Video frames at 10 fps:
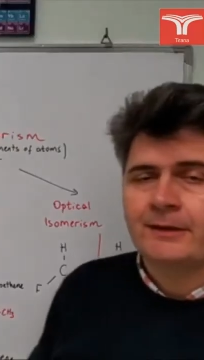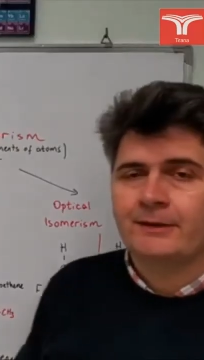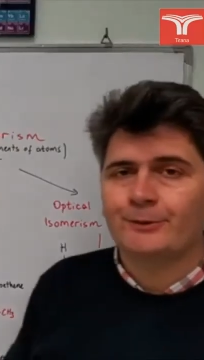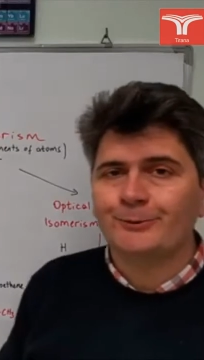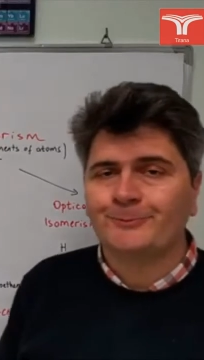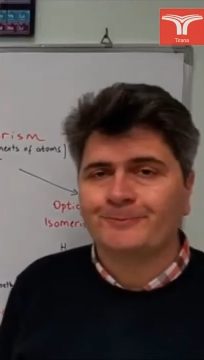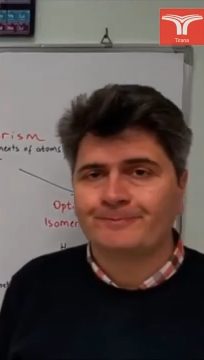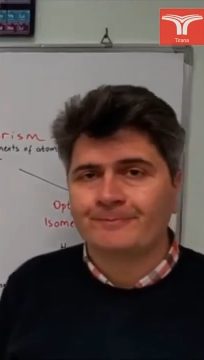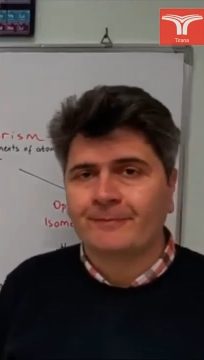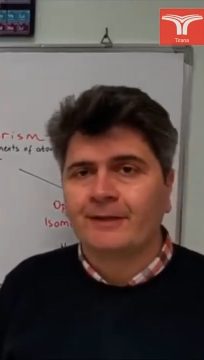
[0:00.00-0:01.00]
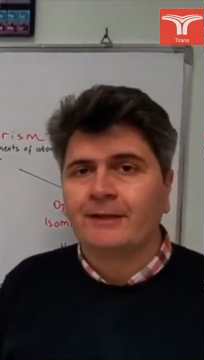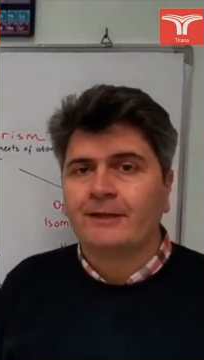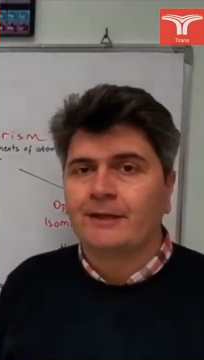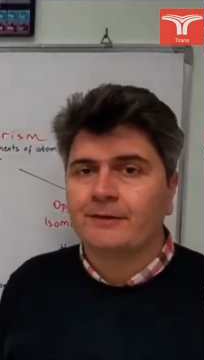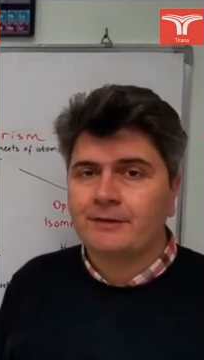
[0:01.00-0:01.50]
Hello.
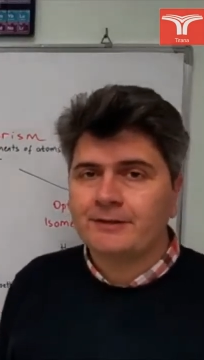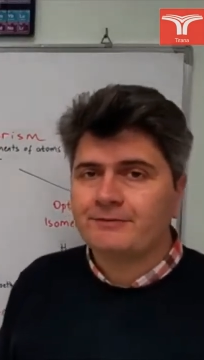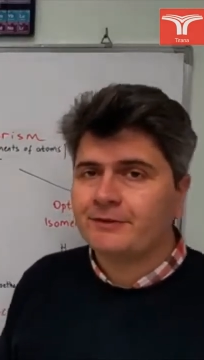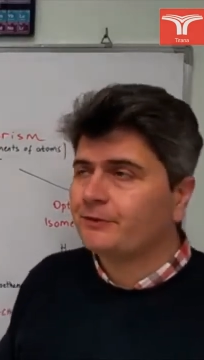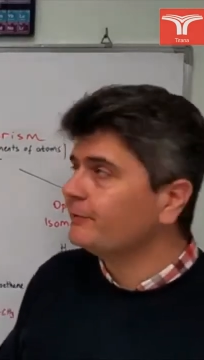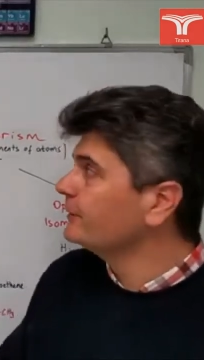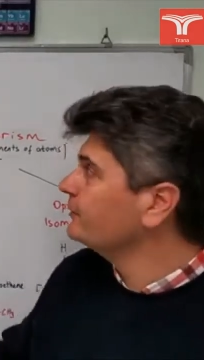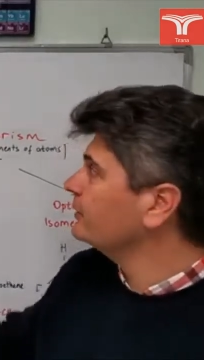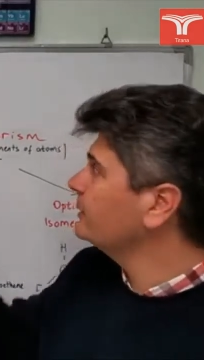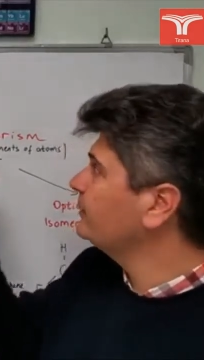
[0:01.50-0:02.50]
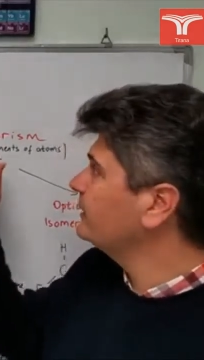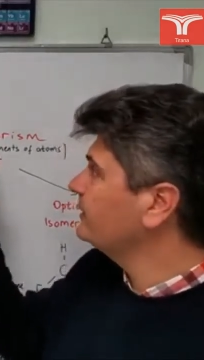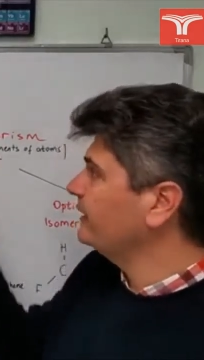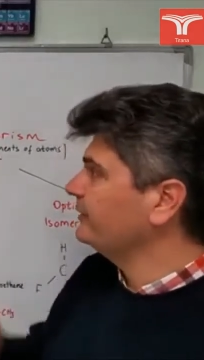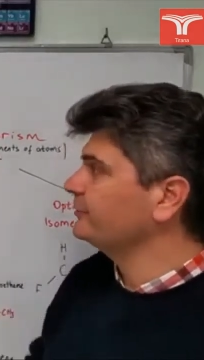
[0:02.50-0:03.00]
In this video we will talk
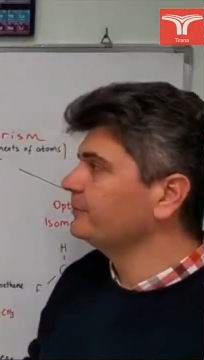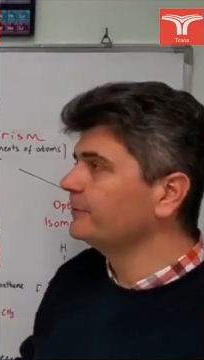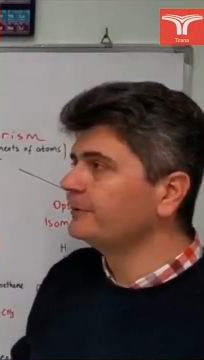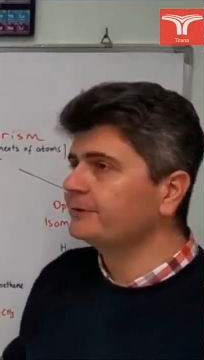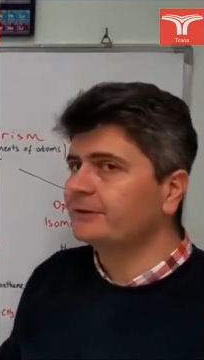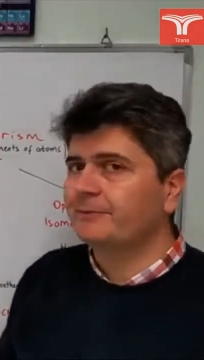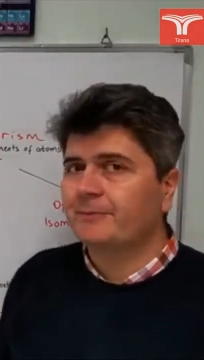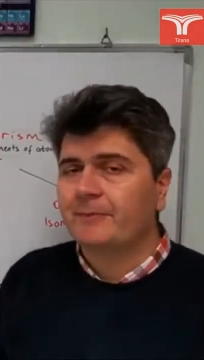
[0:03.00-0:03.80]
about isomerism.